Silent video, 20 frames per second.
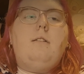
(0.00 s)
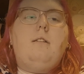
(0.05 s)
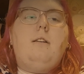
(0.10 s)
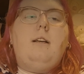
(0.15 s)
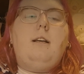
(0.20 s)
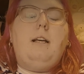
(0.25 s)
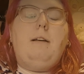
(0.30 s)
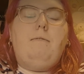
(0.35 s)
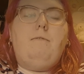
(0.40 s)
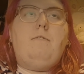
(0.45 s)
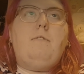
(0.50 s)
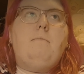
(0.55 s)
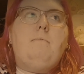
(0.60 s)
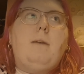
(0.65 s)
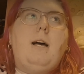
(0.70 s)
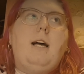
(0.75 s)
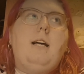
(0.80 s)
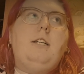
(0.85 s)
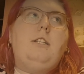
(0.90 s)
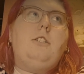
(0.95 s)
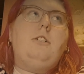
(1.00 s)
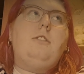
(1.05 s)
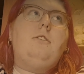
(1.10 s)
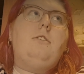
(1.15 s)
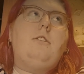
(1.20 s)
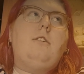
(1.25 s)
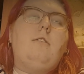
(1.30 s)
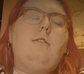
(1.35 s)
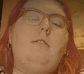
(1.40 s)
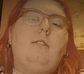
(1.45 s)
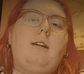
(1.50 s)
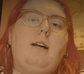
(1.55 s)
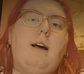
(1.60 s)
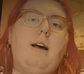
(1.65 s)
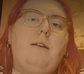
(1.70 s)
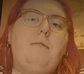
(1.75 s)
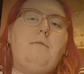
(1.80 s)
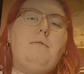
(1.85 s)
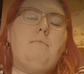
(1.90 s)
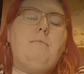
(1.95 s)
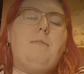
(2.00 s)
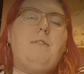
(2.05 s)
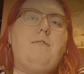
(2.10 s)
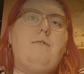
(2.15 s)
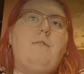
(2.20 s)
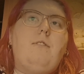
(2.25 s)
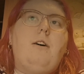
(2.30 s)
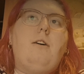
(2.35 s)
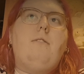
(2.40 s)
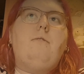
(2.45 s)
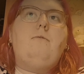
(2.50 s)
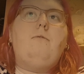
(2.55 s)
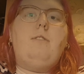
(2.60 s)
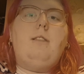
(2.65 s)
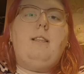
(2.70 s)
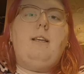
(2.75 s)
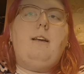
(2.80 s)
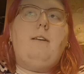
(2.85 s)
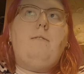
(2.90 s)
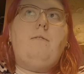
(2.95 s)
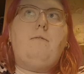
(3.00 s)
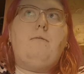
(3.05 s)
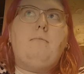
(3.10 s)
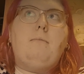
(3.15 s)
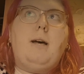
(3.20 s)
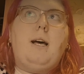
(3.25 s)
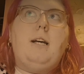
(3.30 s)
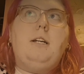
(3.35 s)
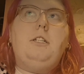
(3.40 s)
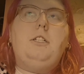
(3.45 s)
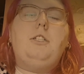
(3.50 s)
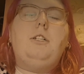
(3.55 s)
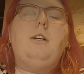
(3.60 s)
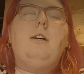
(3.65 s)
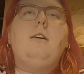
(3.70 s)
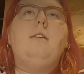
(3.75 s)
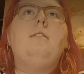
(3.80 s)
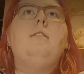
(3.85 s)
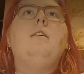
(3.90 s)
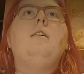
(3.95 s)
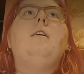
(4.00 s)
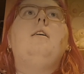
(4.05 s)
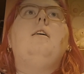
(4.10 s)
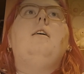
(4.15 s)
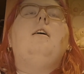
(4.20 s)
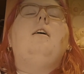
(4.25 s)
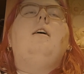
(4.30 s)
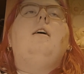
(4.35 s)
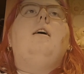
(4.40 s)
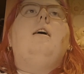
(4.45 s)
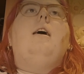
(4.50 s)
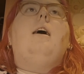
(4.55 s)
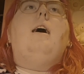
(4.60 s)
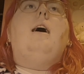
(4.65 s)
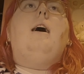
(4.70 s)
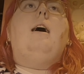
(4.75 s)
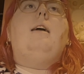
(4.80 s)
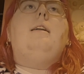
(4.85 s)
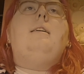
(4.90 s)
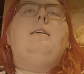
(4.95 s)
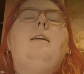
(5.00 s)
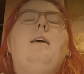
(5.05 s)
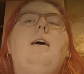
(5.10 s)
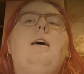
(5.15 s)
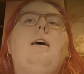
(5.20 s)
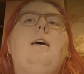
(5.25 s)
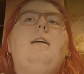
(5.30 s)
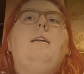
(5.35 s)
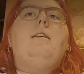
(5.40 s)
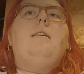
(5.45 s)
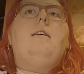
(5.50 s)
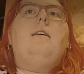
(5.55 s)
information, so I gave him my phone with the information, and then